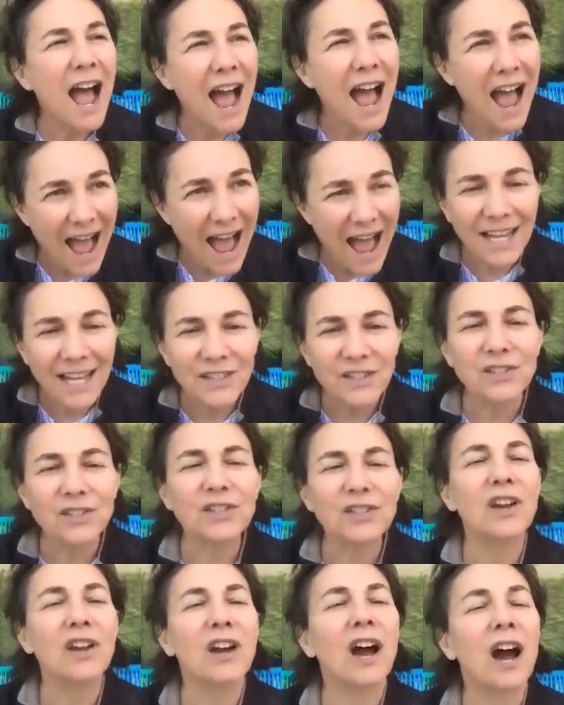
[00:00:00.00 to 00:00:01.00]
And
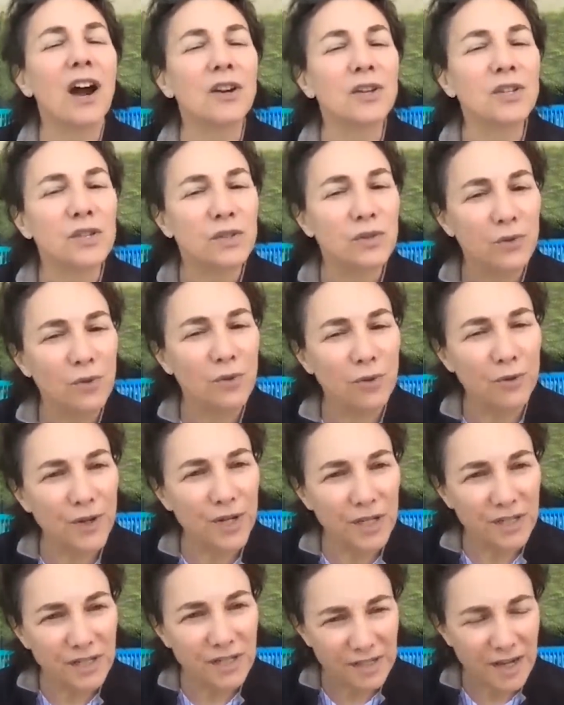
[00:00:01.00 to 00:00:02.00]
our
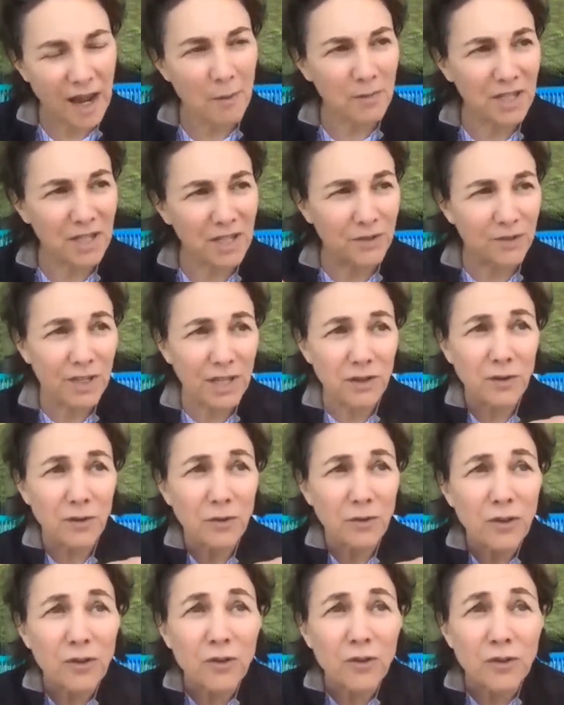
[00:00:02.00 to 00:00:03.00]
stories, I mean,
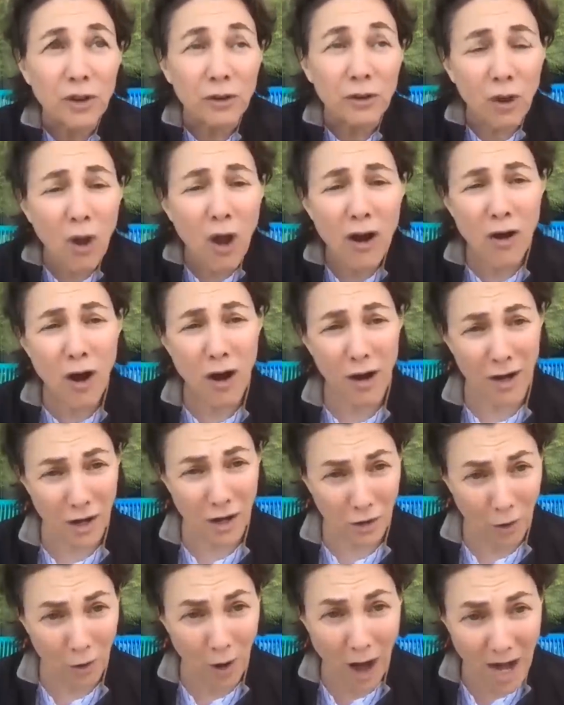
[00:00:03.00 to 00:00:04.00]
the long arc
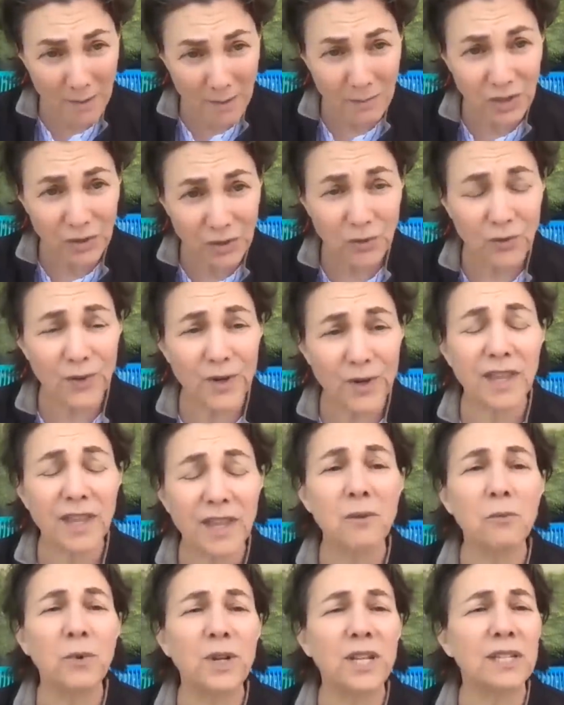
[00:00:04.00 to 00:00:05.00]
crime story
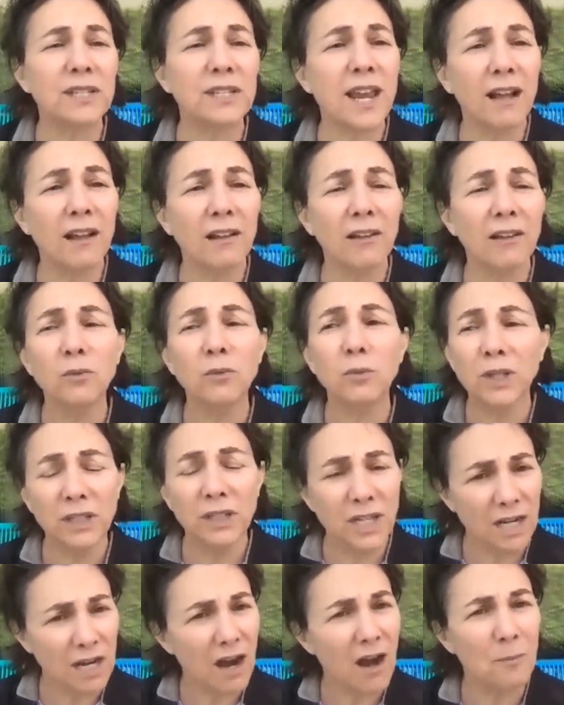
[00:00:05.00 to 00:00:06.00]
that we tell will
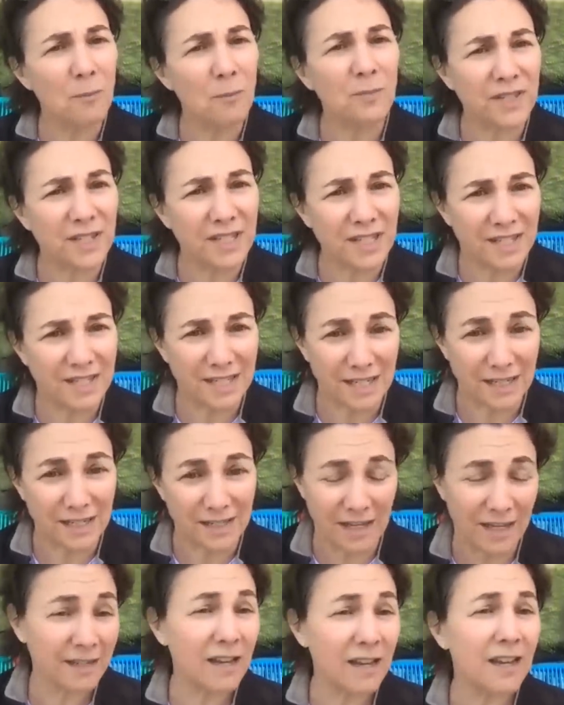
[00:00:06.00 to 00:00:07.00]
encompass a
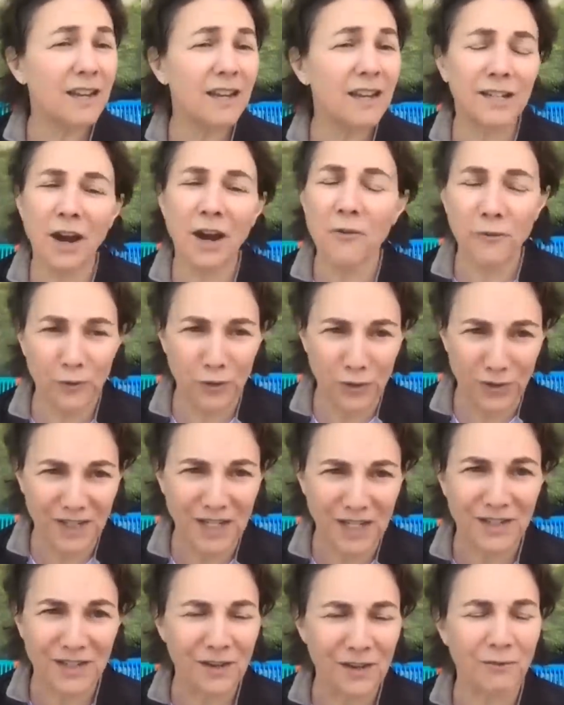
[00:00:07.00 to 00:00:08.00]
season. In our first
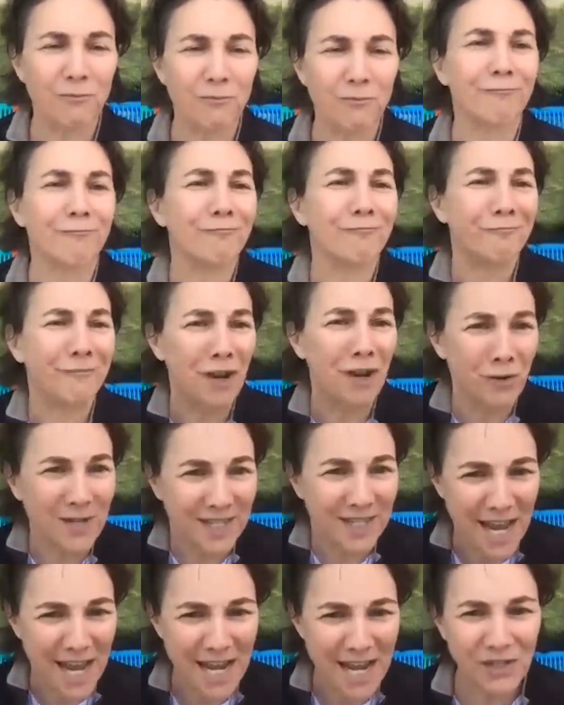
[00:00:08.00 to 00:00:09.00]
season, there
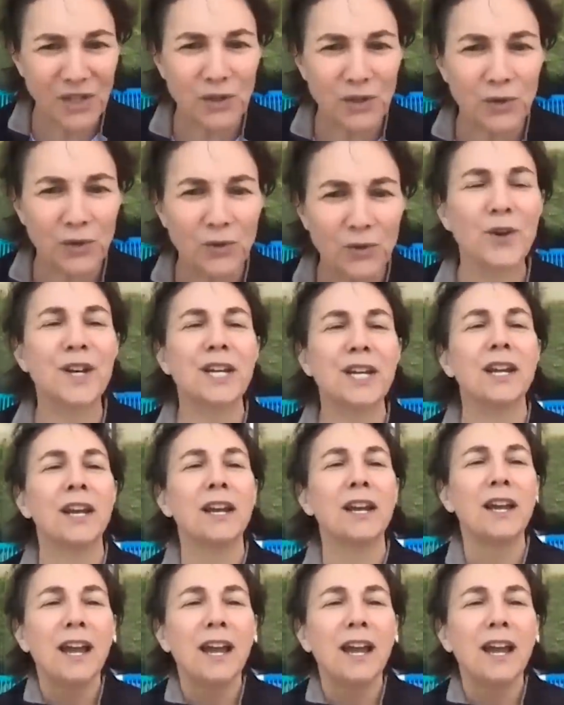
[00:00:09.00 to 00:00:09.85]
is a story,